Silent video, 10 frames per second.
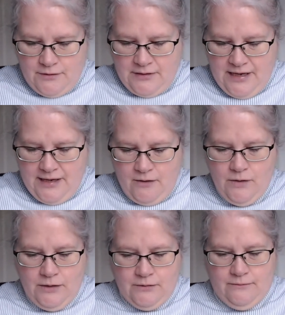
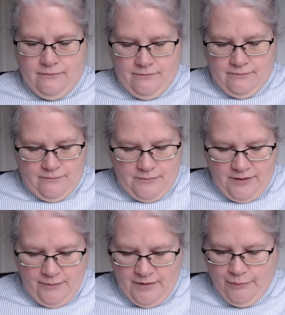now.
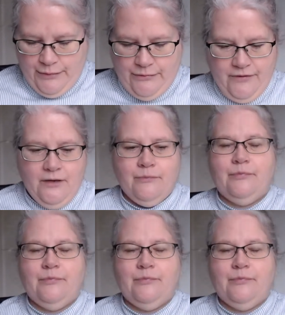Let me poof it up.